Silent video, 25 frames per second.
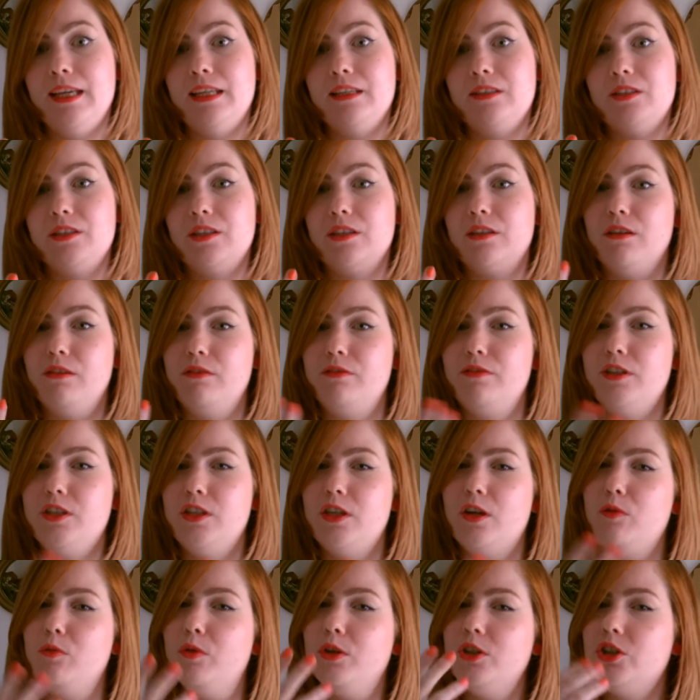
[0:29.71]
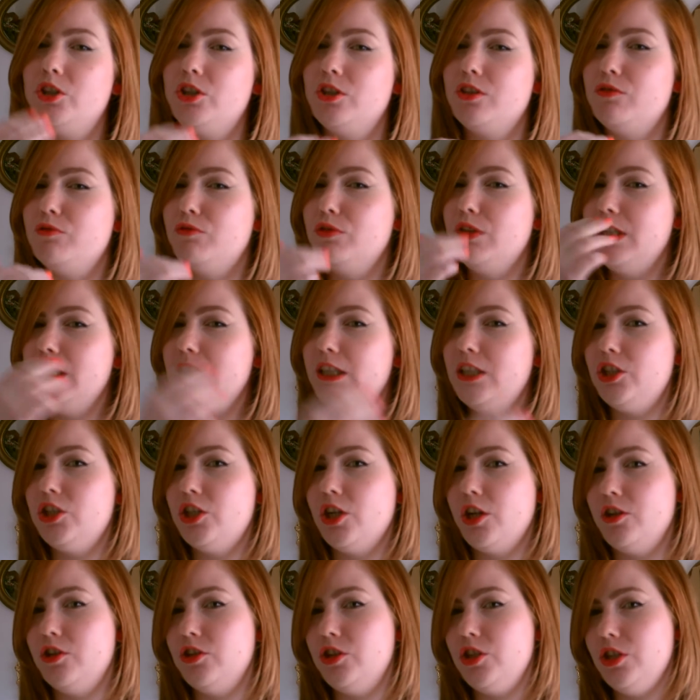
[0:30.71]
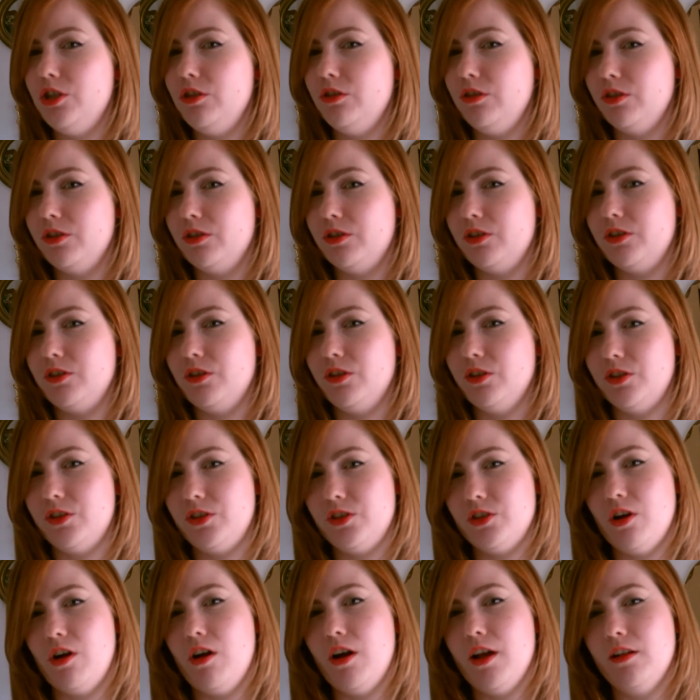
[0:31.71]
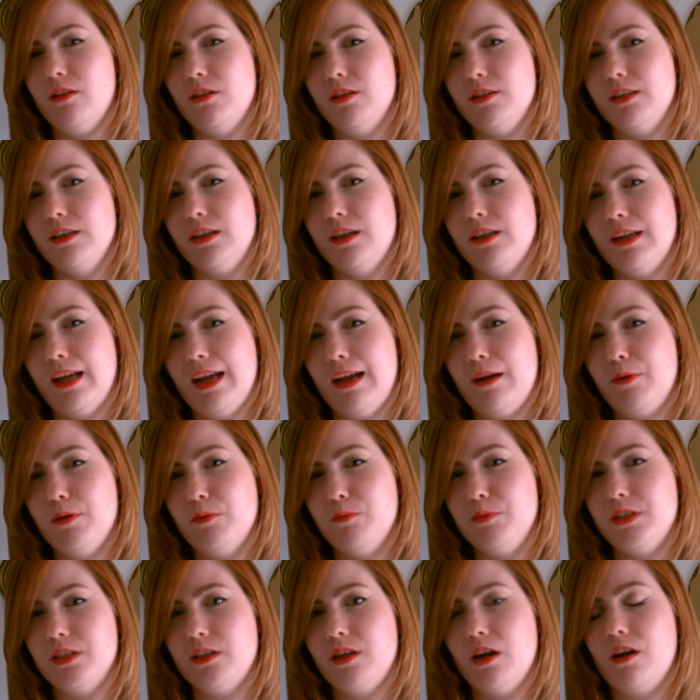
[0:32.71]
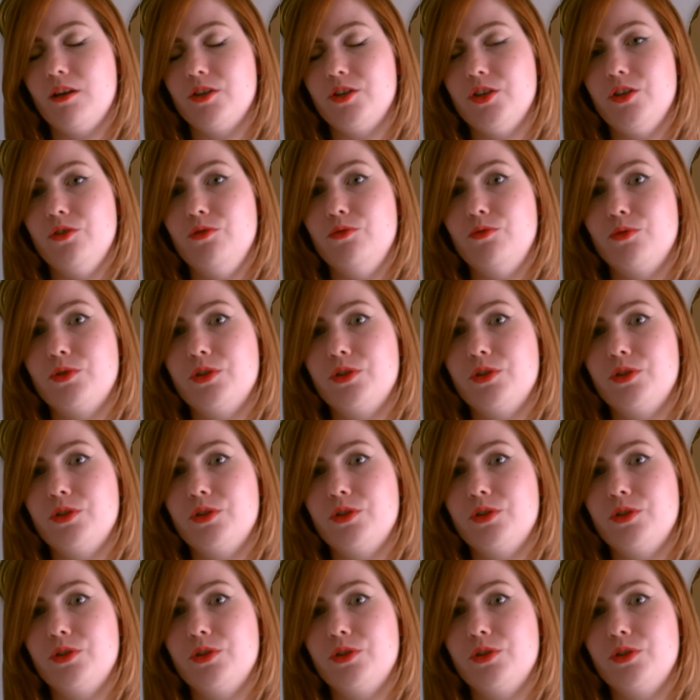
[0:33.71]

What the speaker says: It's a video which just really showed you the style and how it was cut,